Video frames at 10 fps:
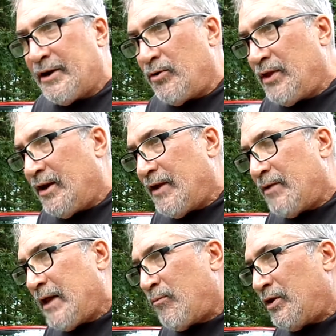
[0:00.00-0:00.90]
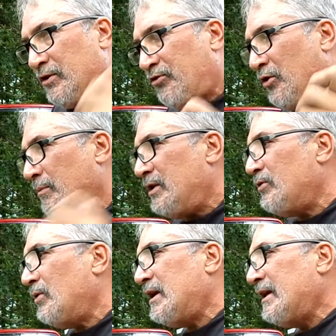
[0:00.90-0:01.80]
there that one you saw me
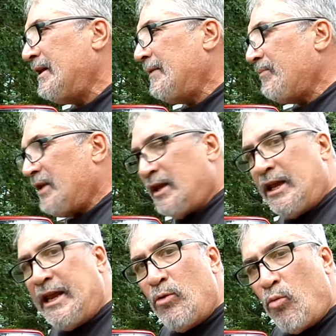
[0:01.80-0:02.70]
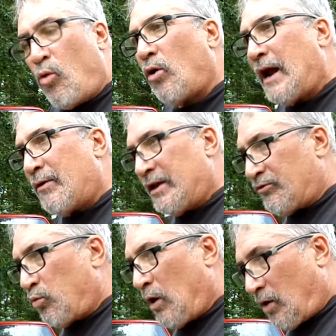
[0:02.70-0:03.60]
doing, he wore out
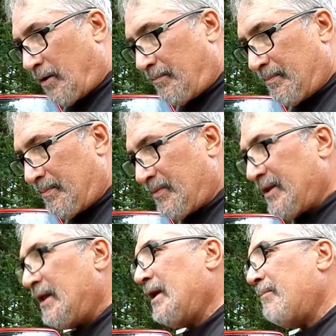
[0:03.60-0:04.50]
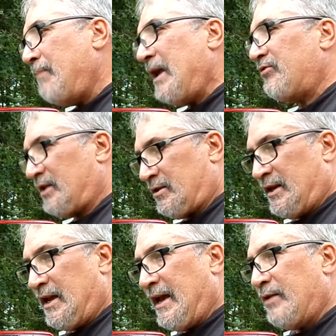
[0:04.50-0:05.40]
his welcome, basically,
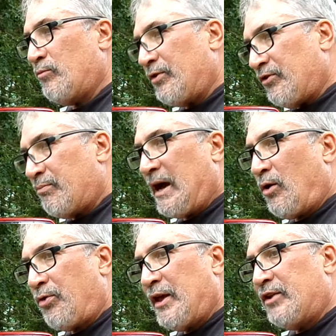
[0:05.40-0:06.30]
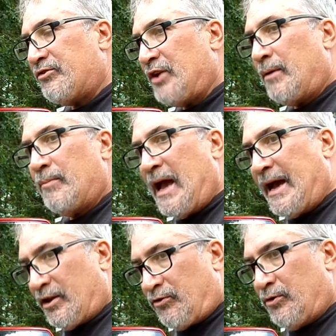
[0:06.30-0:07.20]
and with his mouth and his dumb
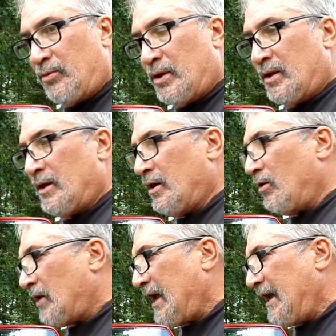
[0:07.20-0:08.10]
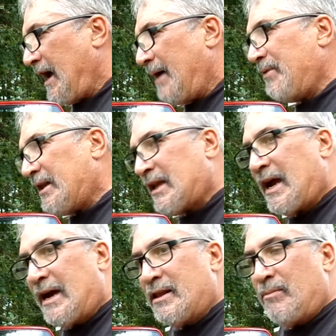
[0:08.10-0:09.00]
attitude. Okay, I'm not the
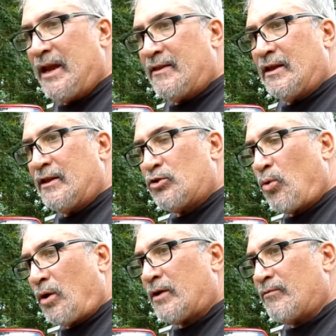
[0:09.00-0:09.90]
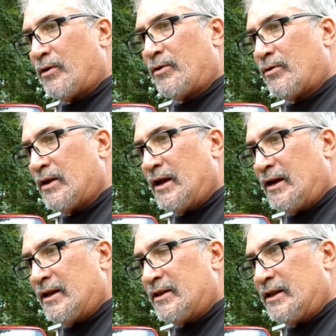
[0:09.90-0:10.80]
guy that made the torque
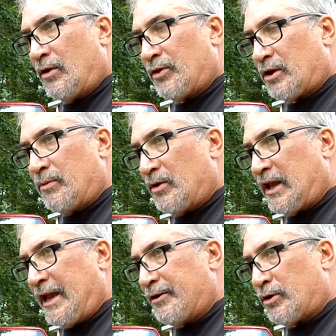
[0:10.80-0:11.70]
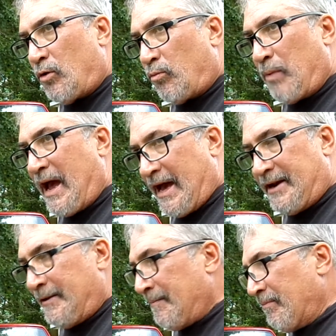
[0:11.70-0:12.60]
converter, the communicator go bad.
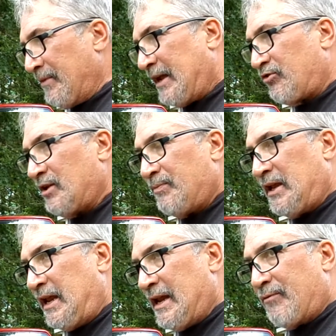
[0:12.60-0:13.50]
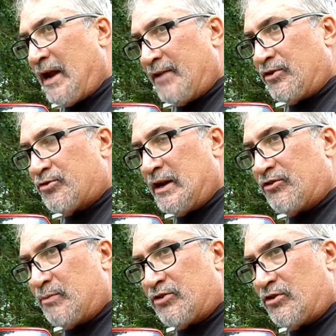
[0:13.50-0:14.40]
That's something he never had the
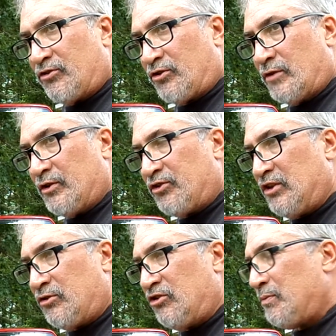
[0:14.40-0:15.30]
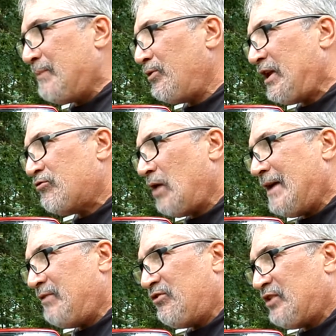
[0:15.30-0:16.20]
transmission service. These people, they
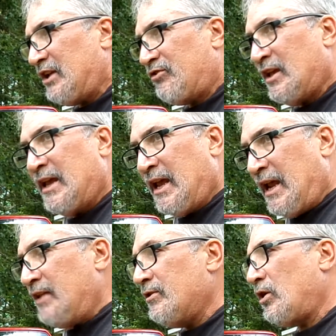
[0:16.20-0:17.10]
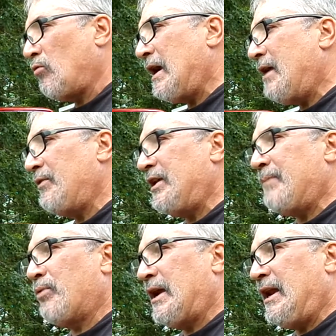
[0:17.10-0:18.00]
drive these things into the ground and they
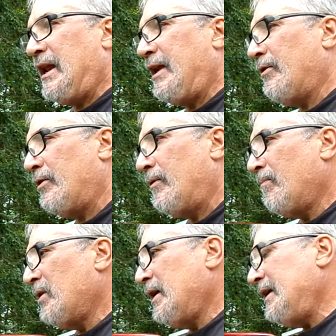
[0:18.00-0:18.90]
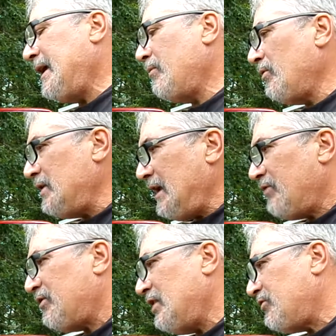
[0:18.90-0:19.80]
bring it here, and yeah, well, it
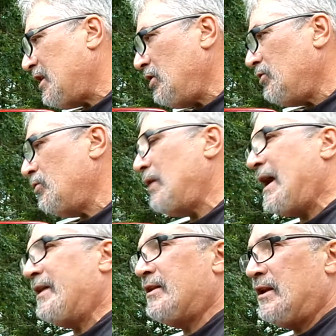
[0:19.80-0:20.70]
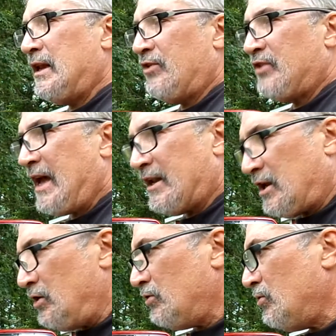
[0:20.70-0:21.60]
needs this, can you do that? And it needs that,
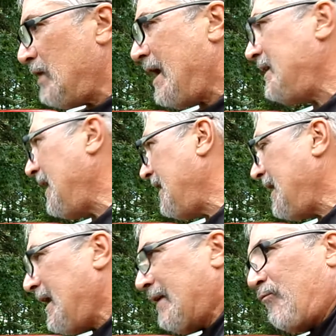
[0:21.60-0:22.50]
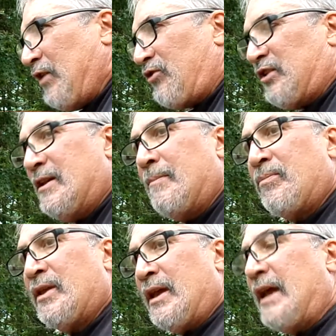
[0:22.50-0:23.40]
can you do that? Yeah, and fix it.
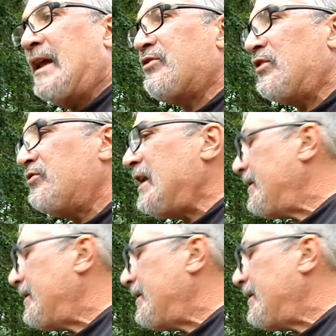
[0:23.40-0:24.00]
And as I said,